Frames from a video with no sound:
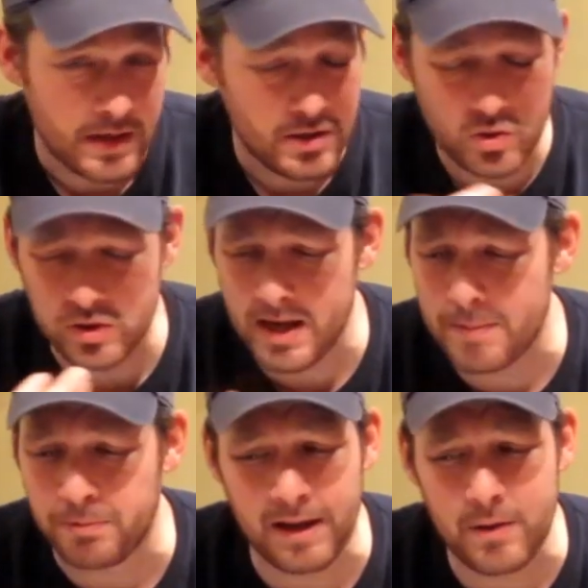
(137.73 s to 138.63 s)
Usually
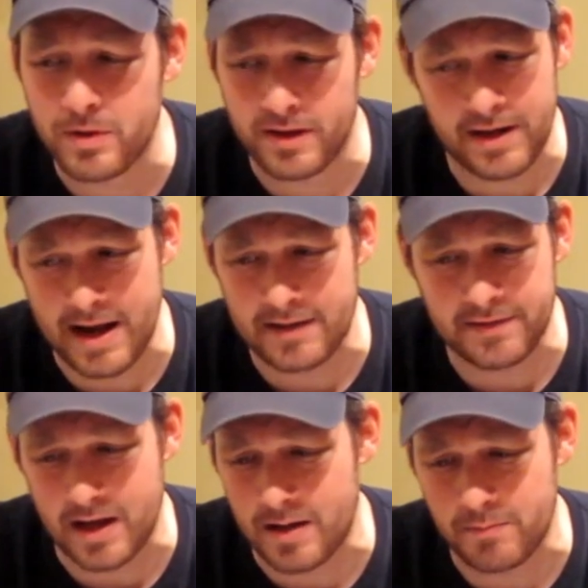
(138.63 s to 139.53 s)
I play with it
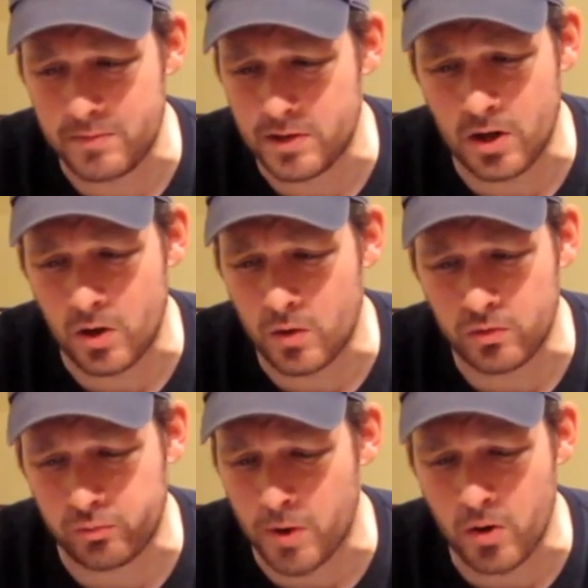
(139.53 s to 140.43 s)
as you know,
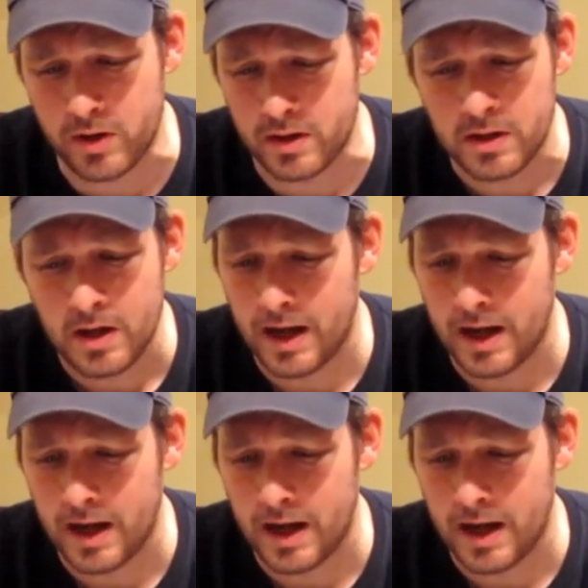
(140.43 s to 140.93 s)
smoking.